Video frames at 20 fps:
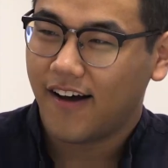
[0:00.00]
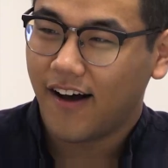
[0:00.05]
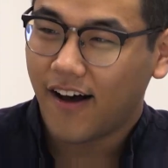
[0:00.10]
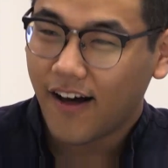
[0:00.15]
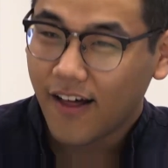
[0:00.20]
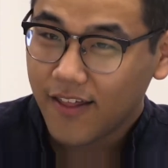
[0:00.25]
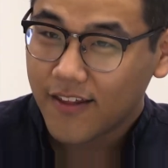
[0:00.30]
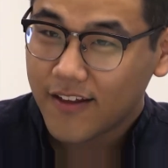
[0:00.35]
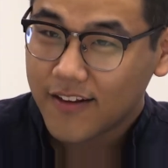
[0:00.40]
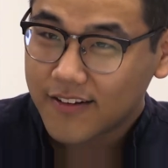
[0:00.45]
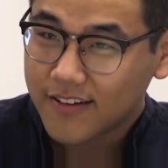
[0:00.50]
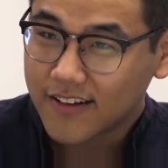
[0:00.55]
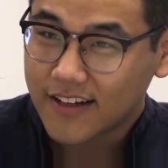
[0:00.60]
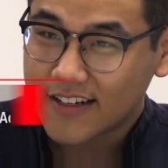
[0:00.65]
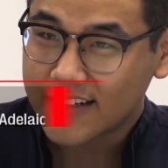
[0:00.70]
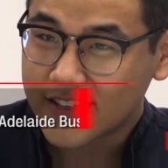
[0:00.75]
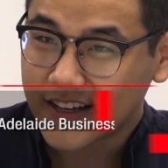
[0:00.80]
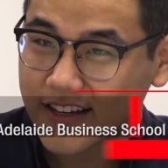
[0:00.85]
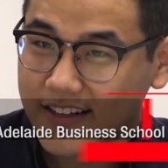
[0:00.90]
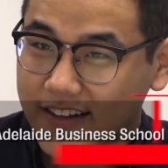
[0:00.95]
Other
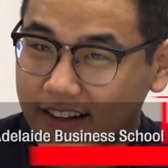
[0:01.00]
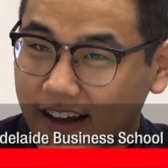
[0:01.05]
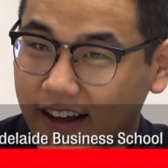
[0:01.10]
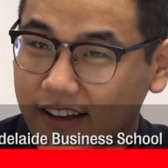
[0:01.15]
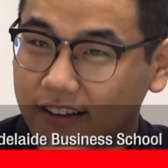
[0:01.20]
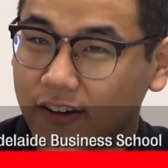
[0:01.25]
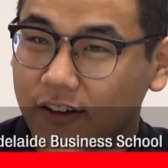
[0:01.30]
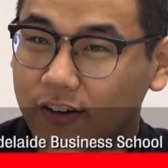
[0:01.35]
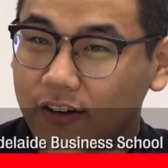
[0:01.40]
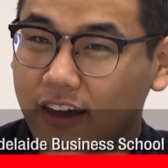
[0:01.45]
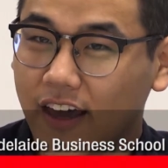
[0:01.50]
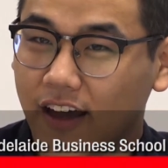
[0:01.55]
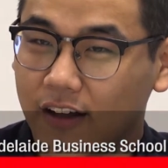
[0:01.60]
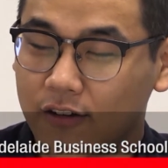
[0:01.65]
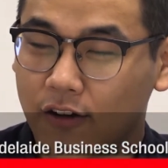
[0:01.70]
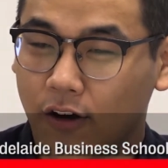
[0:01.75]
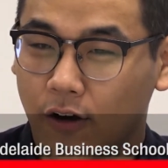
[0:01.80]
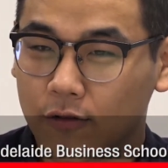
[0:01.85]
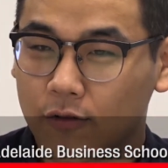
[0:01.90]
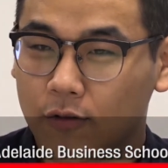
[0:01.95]
things is that you can
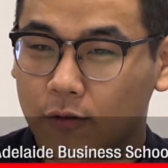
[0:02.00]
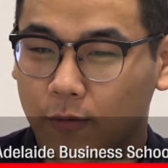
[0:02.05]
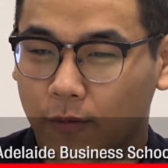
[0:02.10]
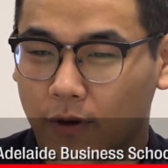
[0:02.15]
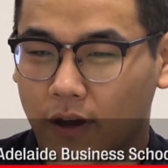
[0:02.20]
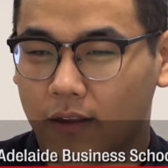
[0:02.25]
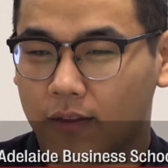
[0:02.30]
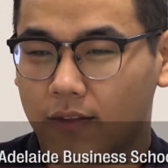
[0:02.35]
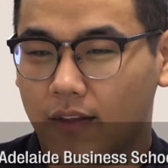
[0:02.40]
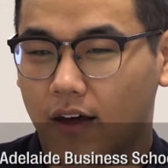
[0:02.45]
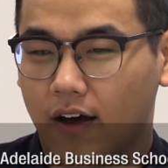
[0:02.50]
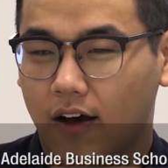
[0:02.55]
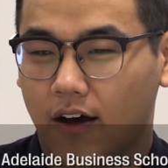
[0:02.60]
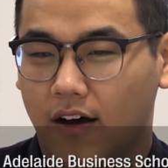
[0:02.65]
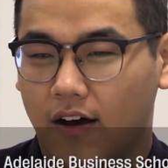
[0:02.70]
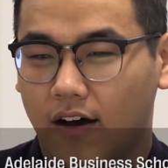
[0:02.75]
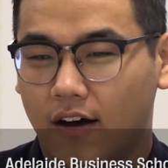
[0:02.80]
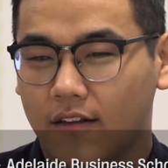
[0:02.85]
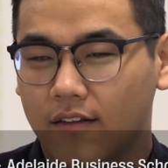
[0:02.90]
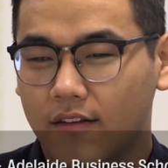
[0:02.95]
talk with
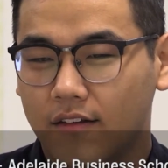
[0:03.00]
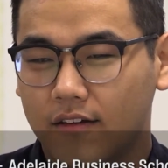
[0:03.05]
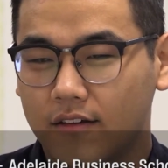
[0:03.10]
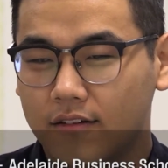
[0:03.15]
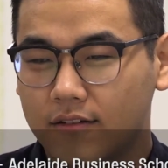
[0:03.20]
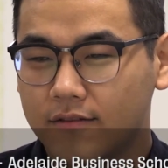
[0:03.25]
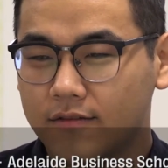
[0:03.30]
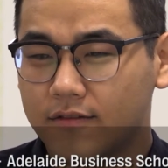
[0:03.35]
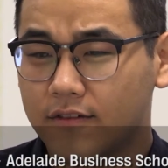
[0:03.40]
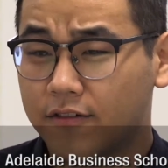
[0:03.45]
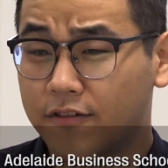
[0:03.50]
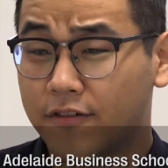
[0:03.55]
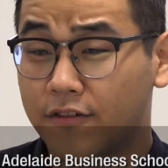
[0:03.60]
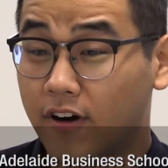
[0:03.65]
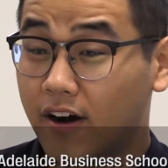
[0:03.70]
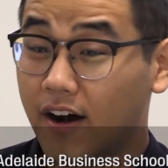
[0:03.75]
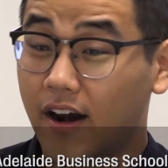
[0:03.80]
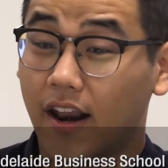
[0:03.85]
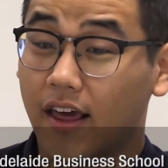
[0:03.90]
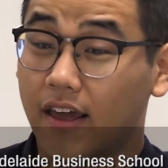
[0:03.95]
other
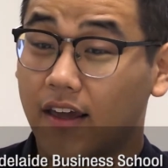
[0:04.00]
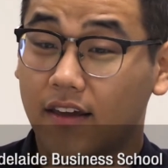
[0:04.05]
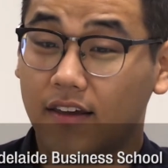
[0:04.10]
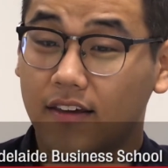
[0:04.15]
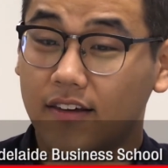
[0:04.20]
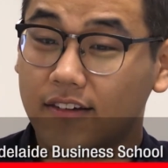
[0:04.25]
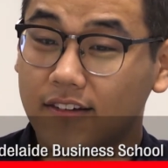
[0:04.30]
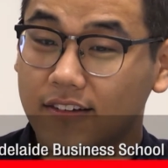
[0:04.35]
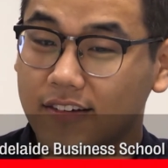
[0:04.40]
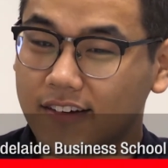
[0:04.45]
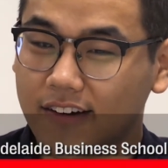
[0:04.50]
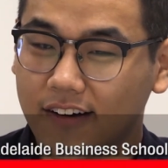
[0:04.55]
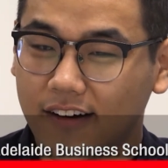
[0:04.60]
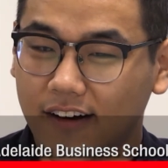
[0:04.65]
friendly